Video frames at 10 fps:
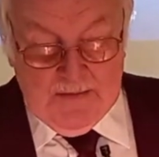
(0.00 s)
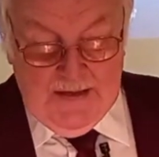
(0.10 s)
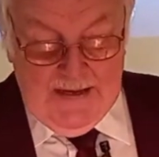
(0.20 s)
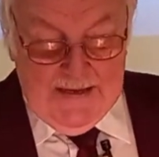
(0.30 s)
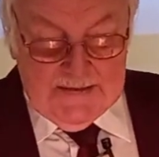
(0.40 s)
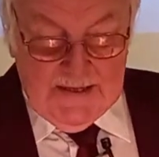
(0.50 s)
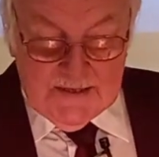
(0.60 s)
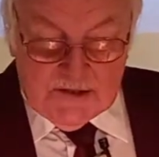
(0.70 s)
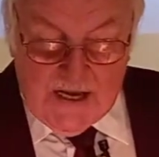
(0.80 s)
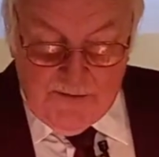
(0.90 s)
And
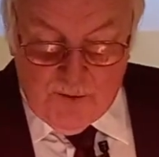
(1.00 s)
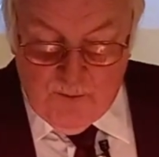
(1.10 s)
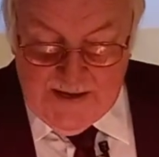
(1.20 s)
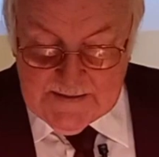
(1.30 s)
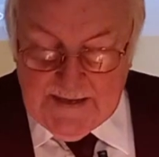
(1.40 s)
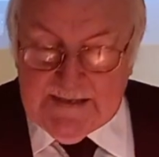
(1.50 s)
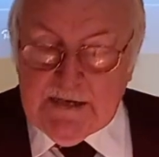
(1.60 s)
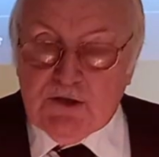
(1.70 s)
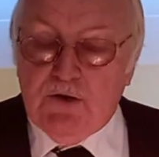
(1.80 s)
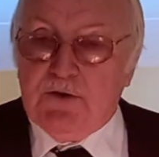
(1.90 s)
David went and he
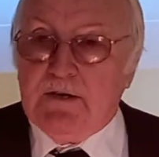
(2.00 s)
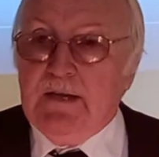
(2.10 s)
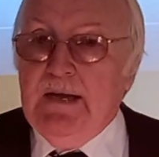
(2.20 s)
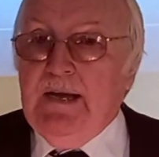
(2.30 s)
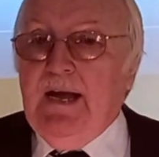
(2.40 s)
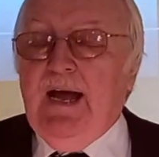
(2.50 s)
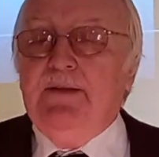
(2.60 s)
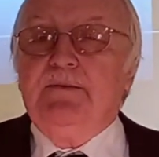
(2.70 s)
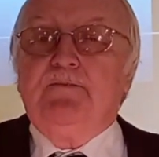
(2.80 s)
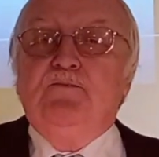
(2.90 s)
took it.
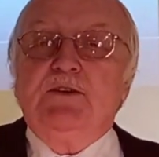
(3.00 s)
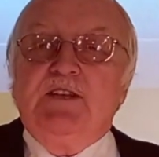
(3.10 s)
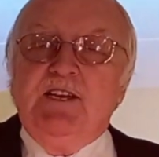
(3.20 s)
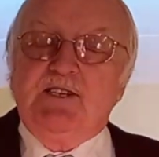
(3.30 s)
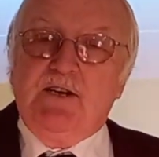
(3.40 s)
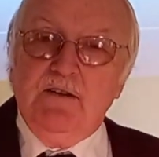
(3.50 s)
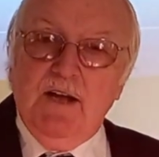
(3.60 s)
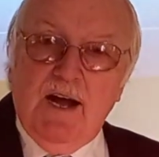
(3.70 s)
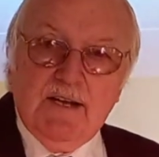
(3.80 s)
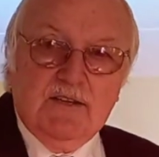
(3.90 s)
But they still
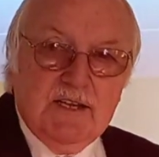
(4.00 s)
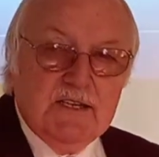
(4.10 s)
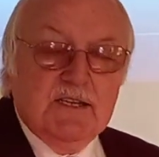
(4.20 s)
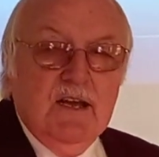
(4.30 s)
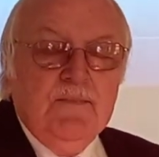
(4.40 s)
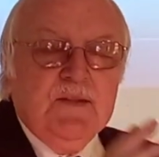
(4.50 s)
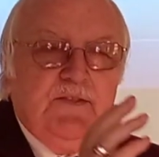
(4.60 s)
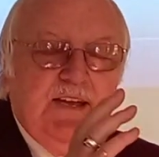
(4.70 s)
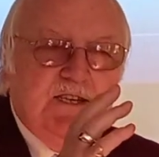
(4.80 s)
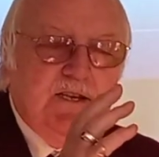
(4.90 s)
had
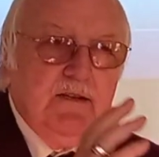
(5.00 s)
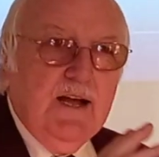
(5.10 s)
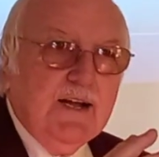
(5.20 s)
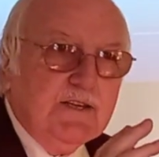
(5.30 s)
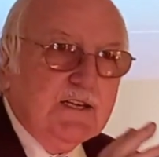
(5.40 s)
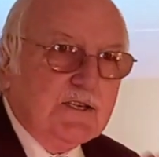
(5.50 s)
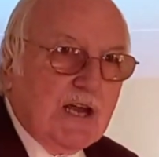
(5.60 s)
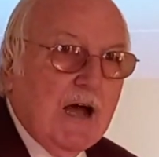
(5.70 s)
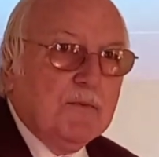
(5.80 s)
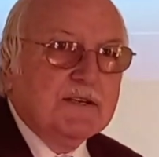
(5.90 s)
this
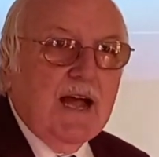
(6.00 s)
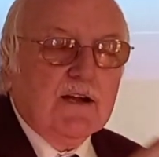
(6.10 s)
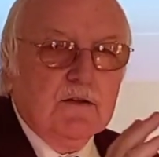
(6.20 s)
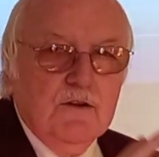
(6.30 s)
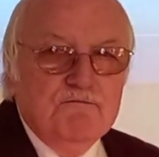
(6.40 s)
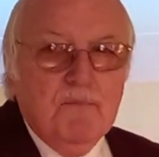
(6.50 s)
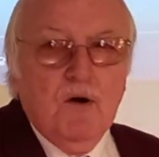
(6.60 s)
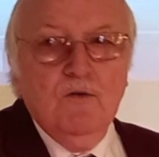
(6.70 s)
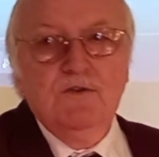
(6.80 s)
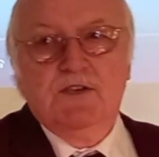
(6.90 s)
tabernacle of
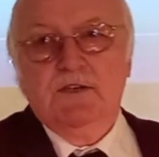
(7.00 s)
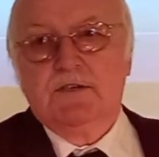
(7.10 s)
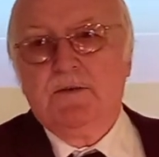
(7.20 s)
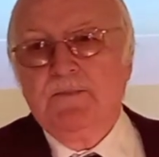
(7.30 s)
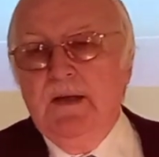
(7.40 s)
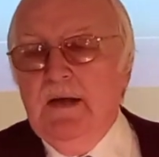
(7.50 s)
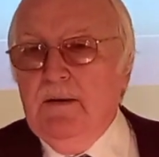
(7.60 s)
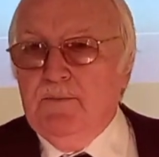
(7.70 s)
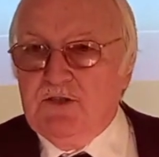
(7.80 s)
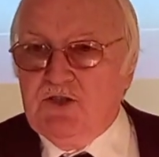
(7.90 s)
Moses.
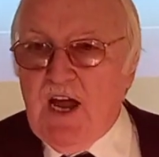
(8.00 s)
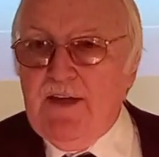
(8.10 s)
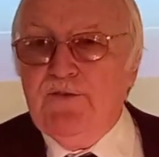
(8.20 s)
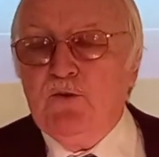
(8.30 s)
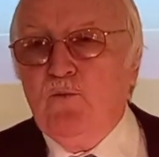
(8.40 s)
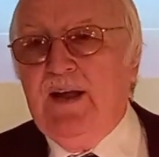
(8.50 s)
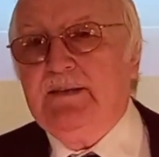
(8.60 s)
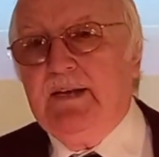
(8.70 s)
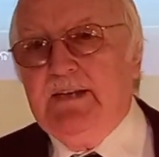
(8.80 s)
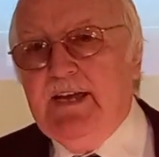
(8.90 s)
But David went
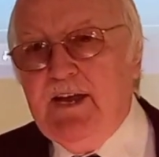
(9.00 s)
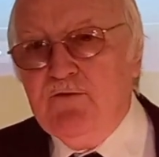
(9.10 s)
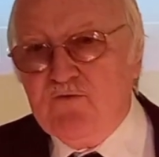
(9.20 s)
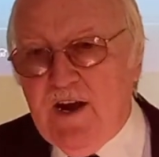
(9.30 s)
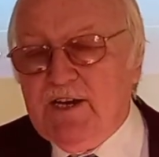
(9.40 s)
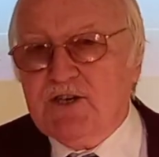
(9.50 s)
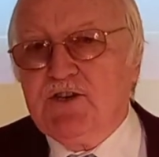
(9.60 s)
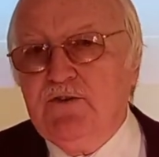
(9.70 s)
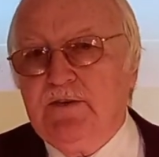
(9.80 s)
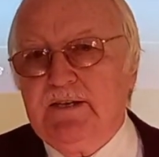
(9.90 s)
and he
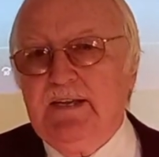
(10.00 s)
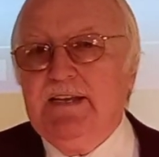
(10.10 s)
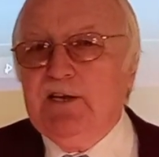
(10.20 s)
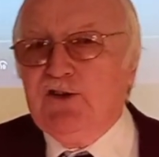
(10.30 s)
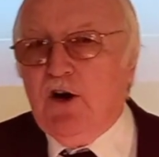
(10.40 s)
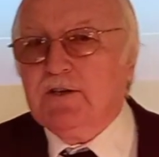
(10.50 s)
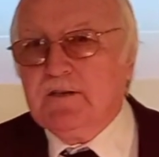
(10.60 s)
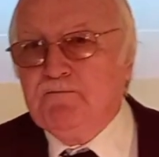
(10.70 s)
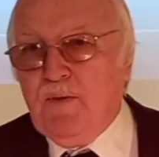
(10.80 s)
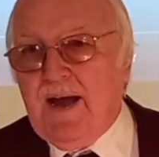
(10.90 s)
rescued it and he got
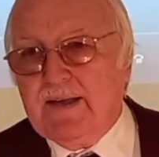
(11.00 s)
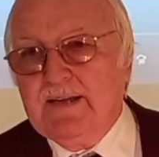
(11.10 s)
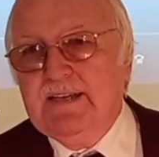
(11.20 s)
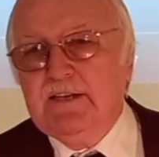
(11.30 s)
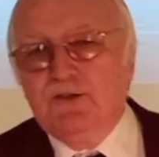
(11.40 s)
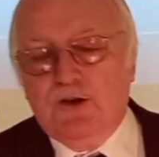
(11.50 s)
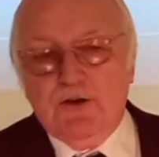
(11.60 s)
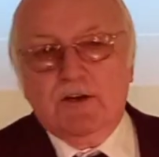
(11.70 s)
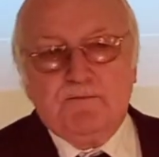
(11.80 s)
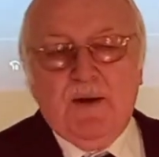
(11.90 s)
it back and he took it